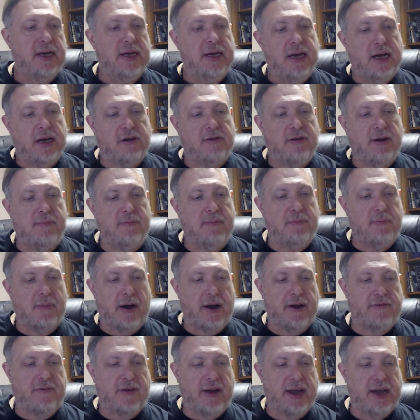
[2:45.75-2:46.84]
equip,
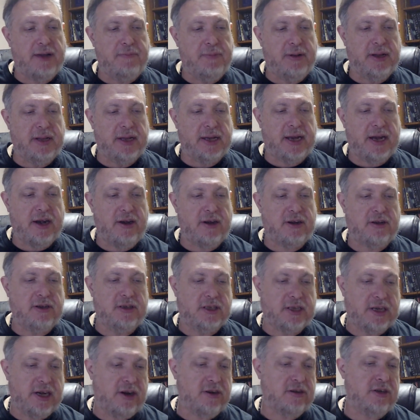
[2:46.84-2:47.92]
modifying and building characters,
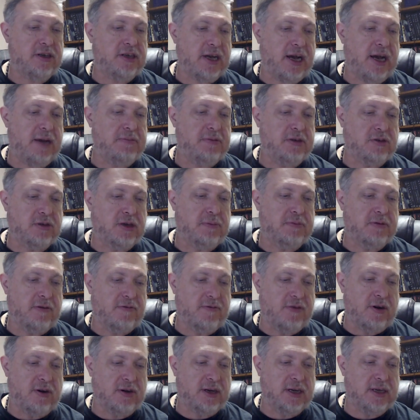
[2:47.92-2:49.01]
character type, descriptor,
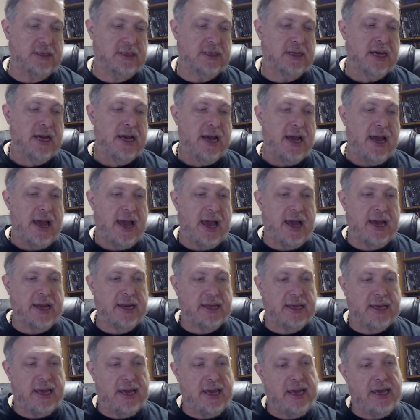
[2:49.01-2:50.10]
focus, and
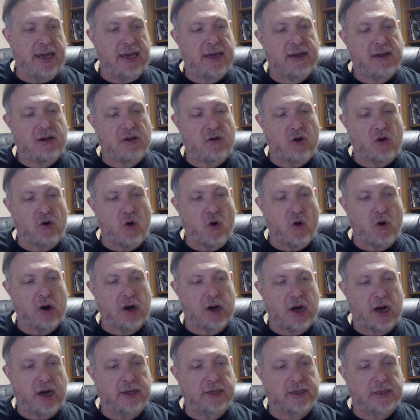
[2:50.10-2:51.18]
key core
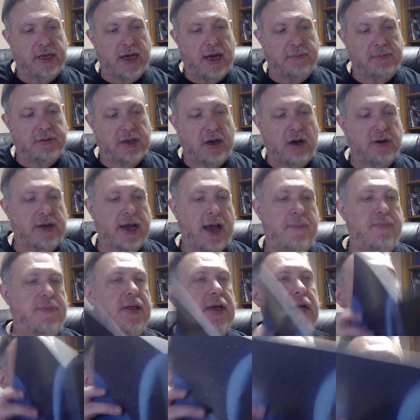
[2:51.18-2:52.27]
concepts. Okay,
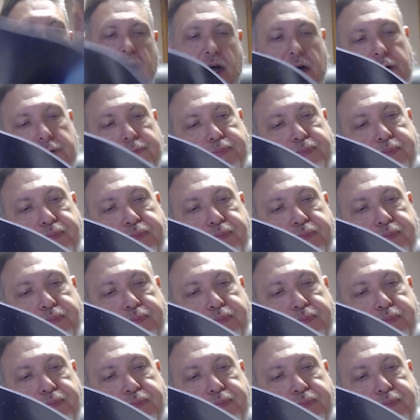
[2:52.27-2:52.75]
so